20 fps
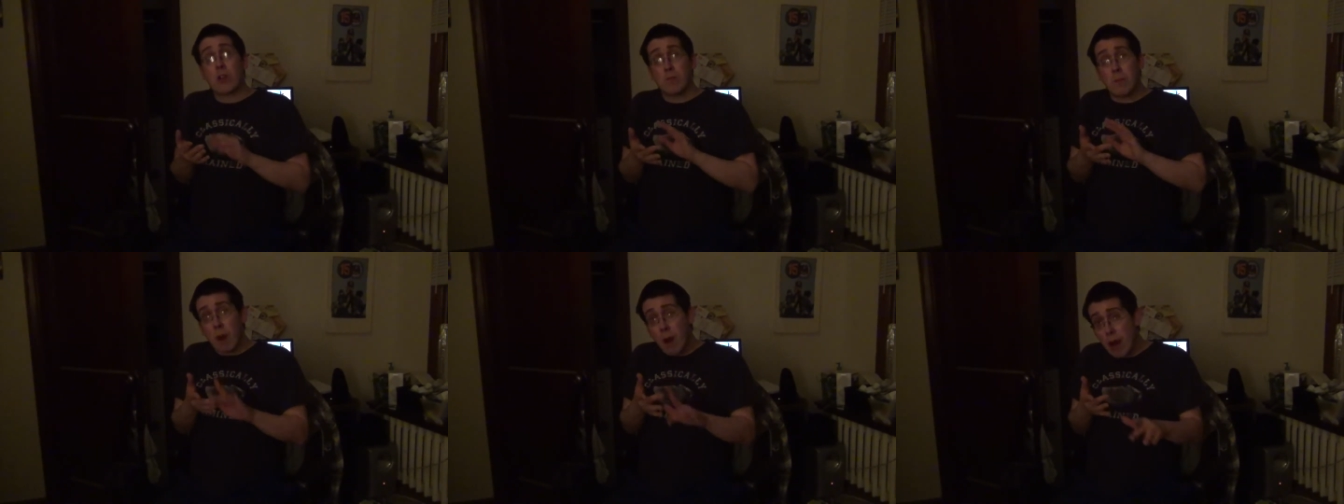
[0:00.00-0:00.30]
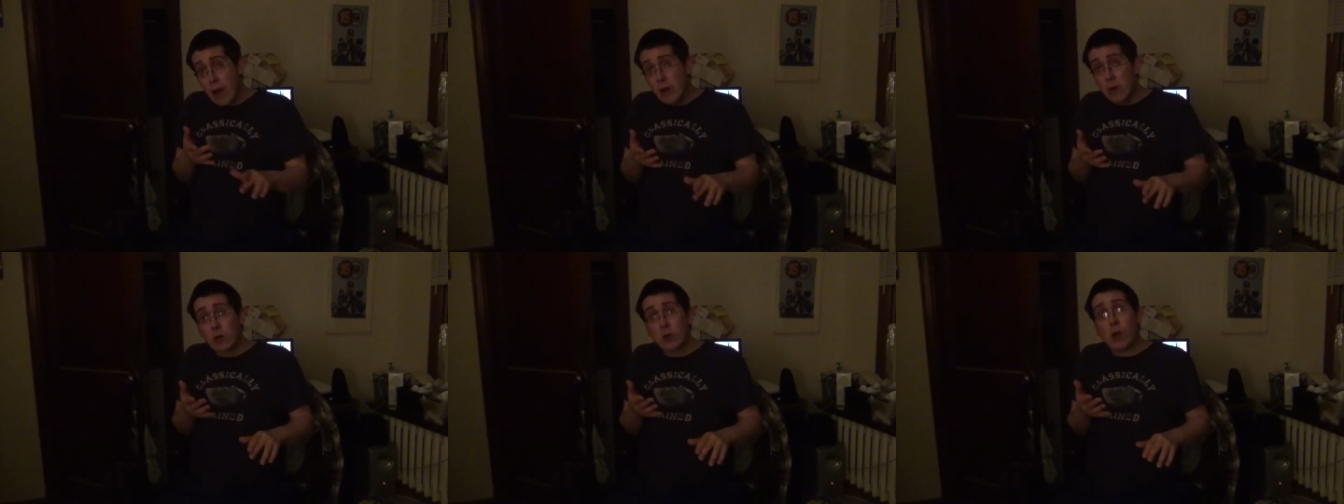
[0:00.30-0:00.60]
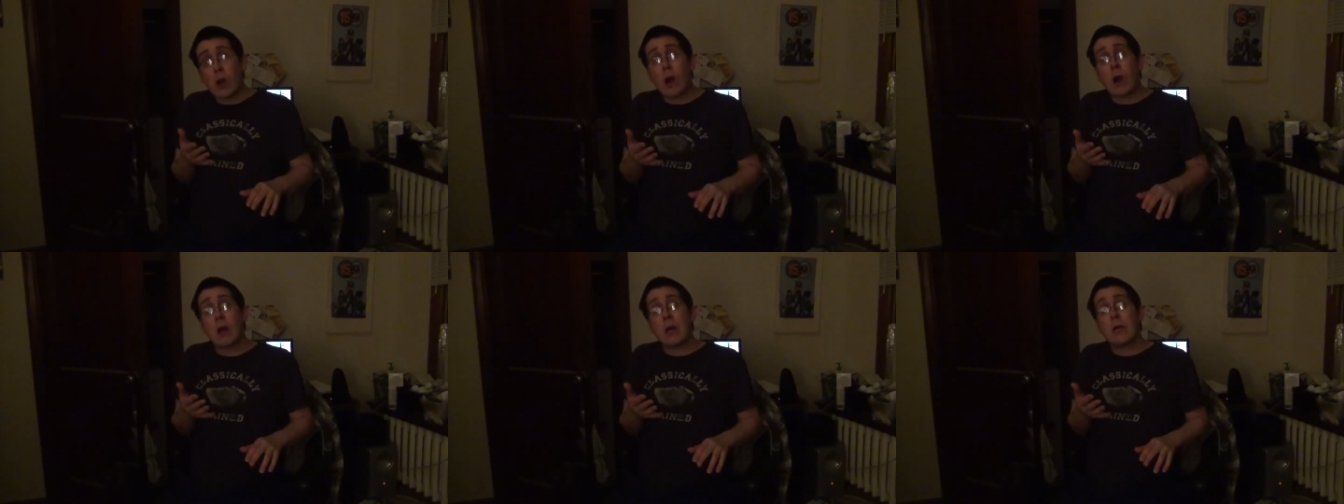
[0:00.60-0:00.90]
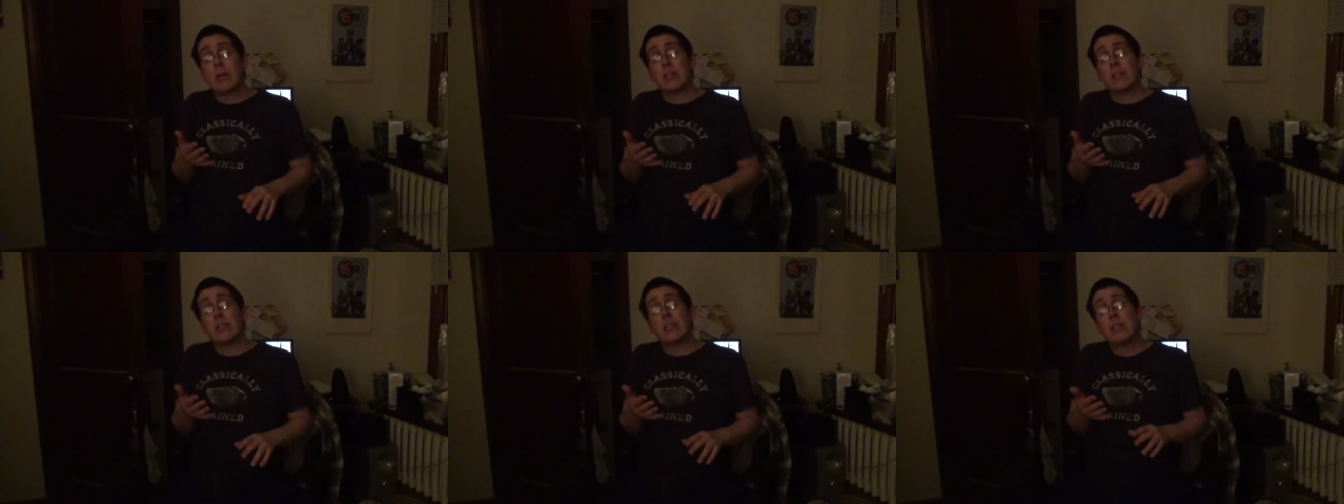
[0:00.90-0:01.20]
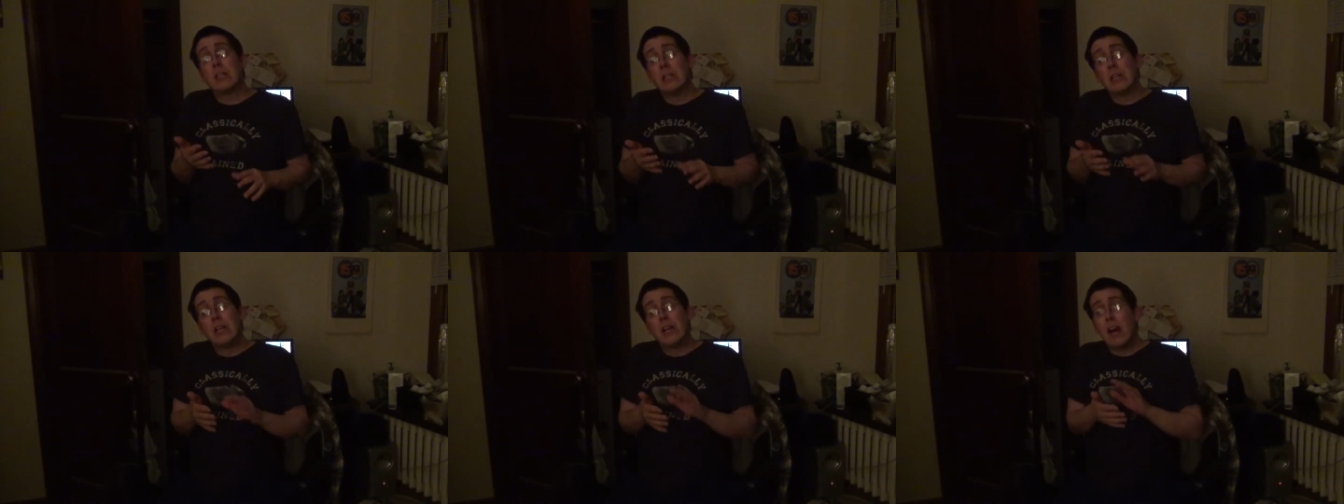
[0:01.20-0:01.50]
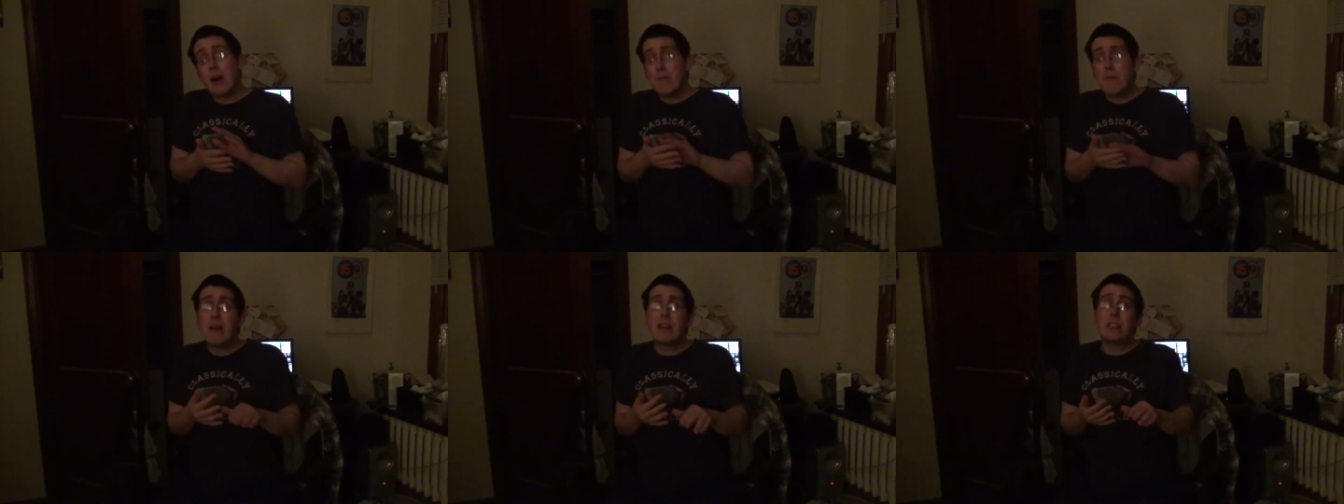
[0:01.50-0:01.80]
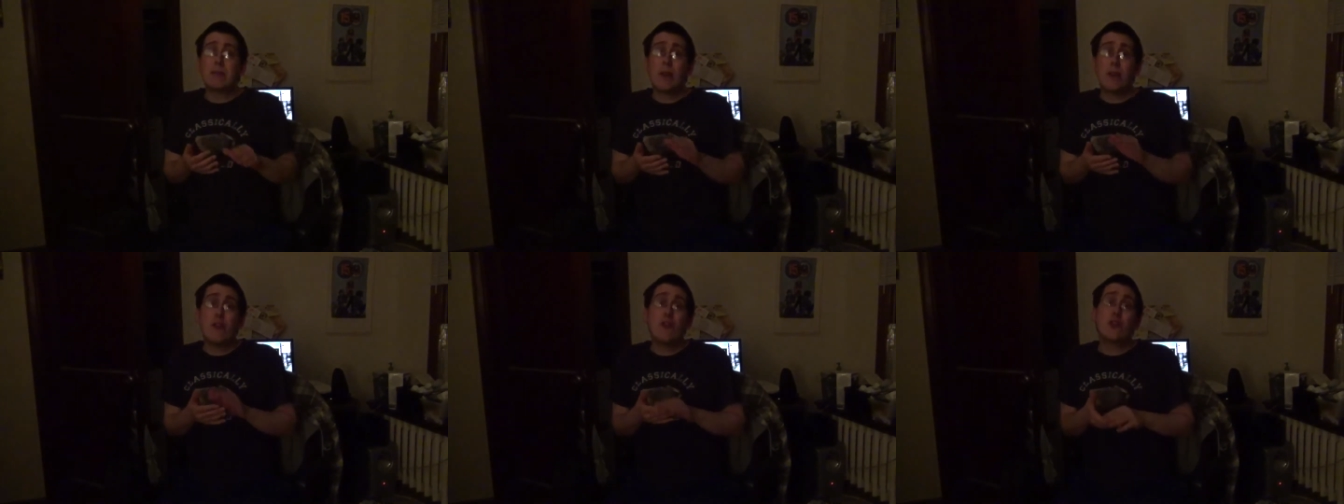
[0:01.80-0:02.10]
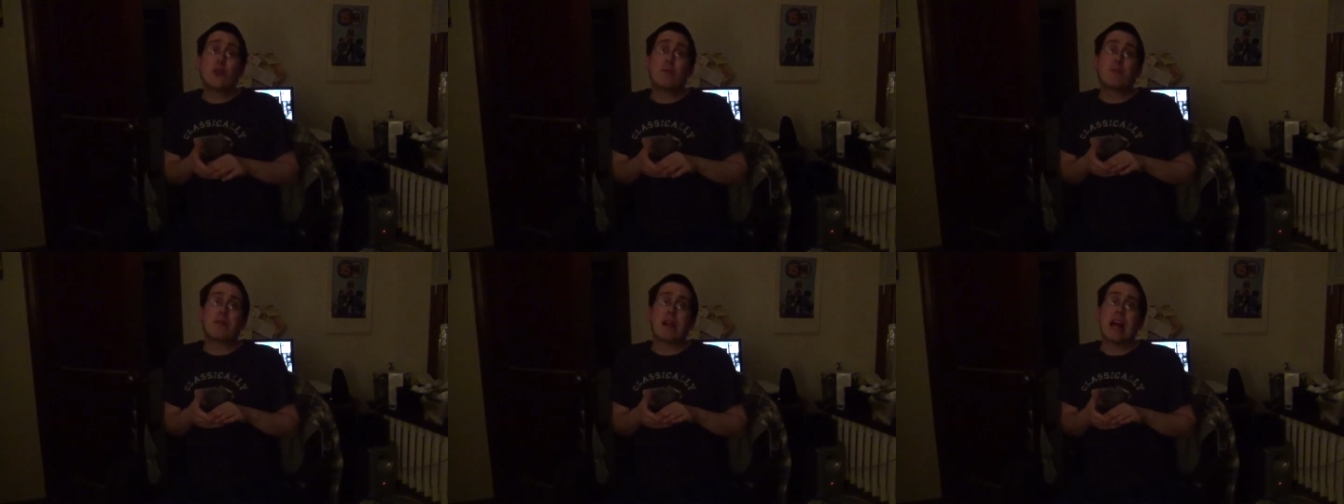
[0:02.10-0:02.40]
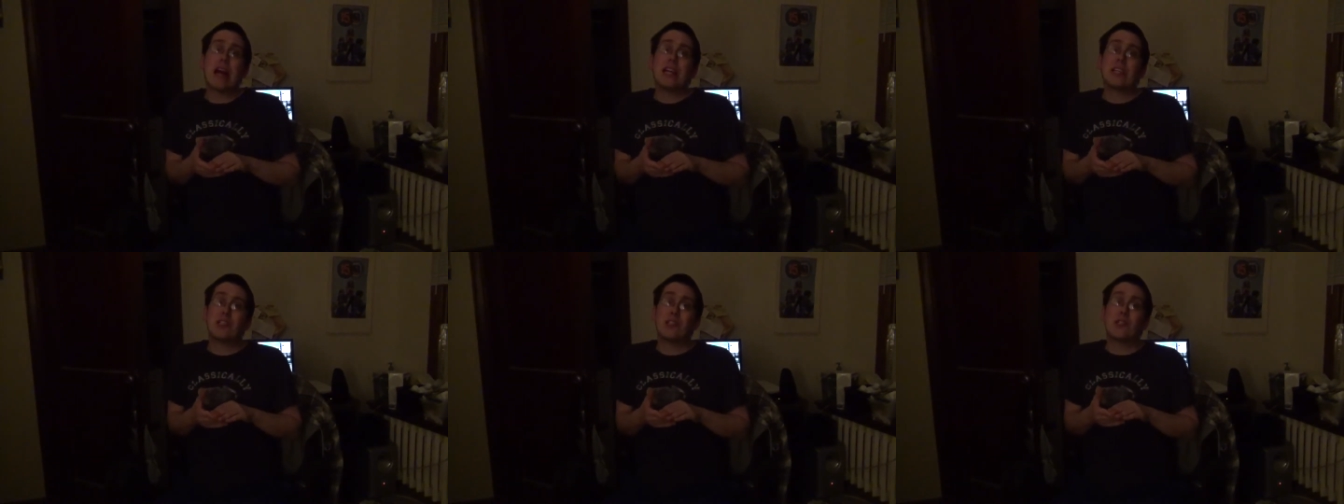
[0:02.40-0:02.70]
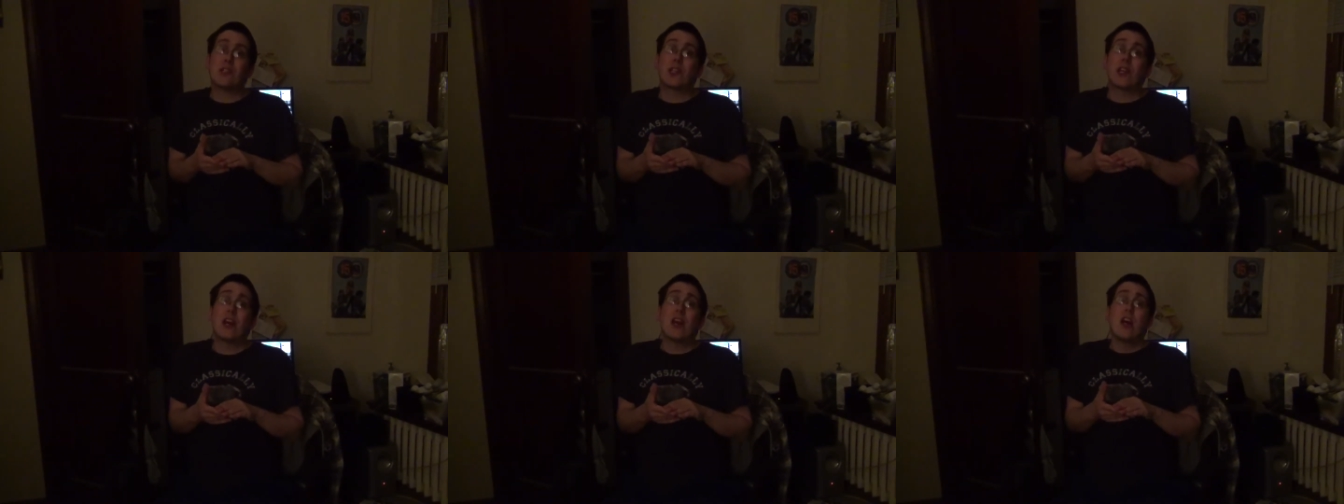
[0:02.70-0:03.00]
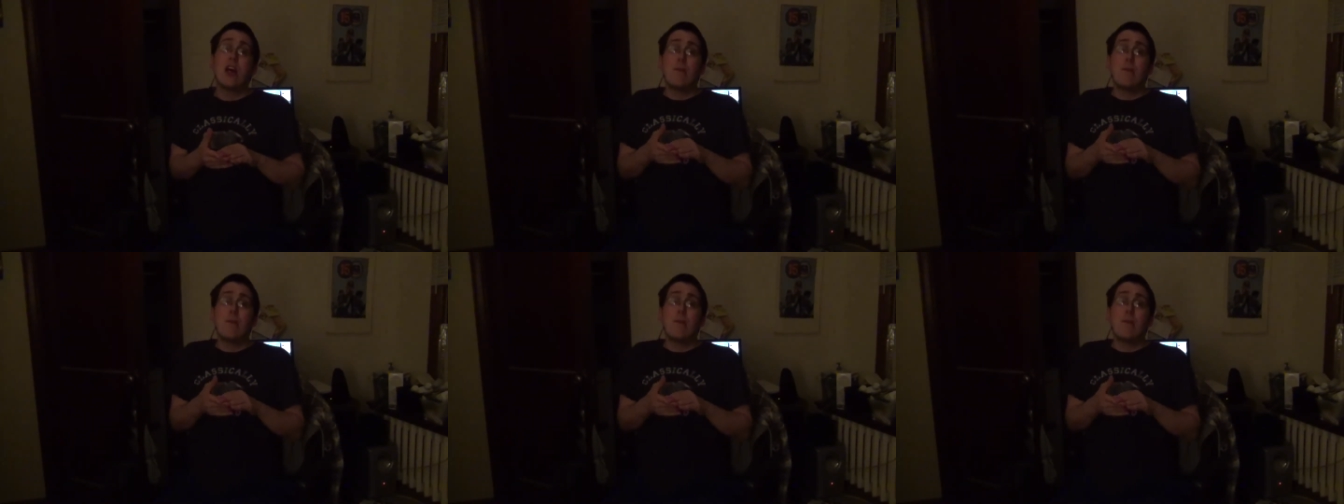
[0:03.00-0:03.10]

the Mario Kart, amongst other surprises.